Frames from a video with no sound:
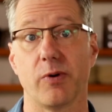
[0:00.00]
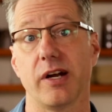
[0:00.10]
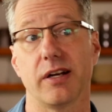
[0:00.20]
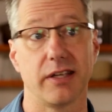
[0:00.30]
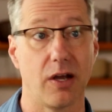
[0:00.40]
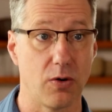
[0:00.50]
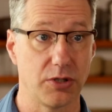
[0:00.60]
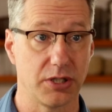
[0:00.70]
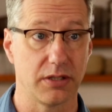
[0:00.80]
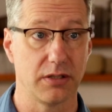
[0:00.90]
Are we on the
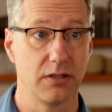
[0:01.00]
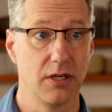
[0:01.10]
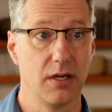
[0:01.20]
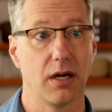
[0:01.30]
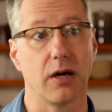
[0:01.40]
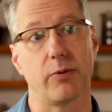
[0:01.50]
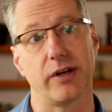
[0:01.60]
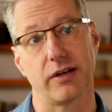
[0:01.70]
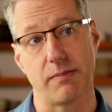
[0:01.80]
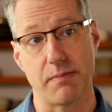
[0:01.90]
ocean? Are we
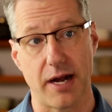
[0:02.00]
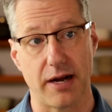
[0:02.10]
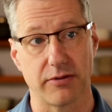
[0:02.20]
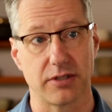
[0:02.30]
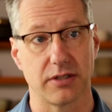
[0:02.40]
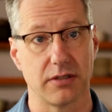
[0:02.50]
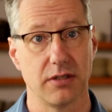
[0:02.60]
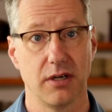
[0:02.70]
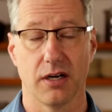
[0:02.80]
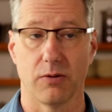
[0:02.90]
on a
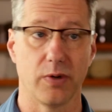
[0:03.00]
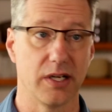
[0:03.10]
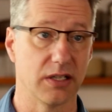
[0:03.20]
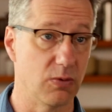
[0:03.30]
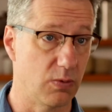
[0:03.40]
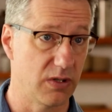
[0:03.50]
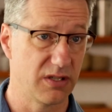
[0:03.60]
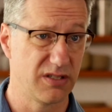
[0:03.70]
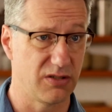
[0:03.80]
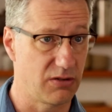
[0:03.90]
mountain? Are we in the
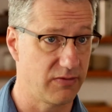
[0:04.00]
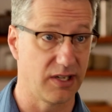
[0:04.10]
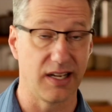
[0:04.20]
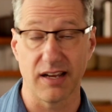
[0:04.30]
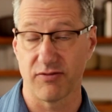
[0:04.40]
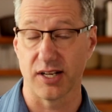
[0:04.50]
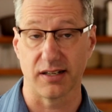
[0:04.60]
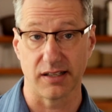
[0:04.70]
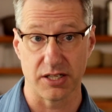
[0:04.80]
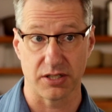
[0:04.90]
woods? Do you even get
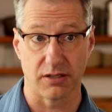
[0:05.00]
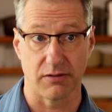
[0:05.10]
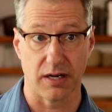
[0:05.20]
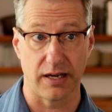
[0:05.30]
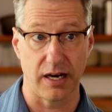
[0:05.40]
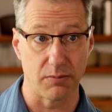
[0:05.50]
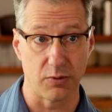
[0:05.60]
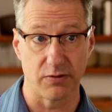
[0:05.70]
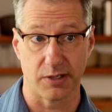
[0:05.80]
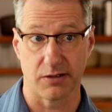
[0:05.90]
ventilation around, air
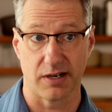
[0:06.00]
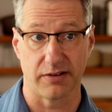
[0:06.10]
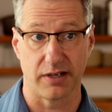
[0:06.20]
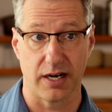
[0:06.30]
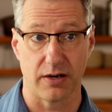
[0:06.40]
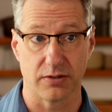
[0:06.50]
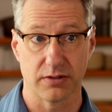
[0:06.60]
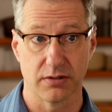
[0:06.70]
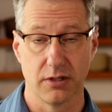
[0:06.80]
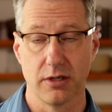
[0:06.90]
movement around your
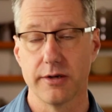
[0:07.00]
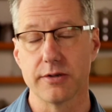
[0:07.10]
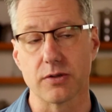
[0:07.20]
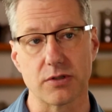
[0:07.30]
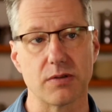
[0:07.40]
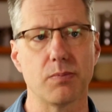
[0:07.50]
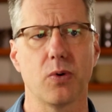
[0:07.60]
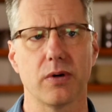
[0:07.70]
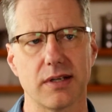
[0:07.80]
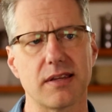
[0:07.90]
house? So it's
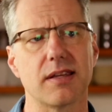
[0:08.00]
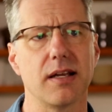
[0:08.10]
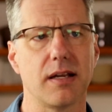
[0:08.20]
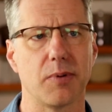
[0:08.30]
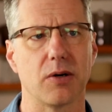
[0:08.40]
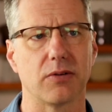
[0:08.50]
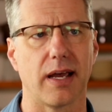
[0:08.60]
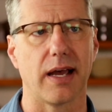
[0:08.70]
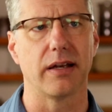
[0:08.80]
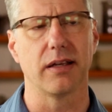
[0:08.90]
important to think about
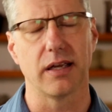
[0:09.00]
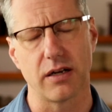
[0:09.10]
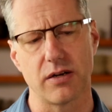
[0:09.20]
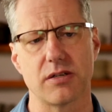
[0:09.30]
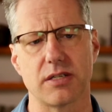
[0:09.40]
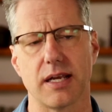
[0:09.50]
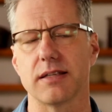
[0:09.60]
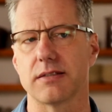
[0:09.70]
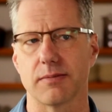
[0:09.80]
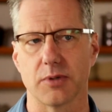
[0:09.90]
that and
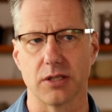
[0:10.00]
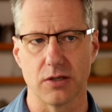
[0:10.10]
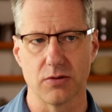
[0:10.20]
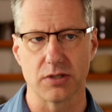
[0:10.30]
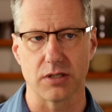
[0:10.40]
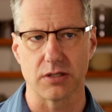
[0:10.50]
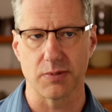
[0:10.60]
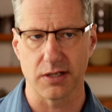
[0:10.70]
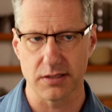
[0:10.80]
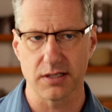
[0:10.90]
understand some of the usage,
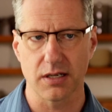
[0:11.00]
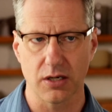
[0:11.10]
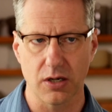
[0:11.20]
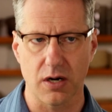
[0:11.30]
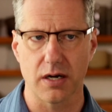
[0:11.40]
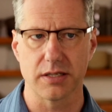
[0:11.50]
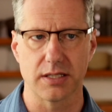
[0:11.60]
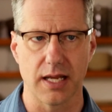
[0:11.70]
because it can cause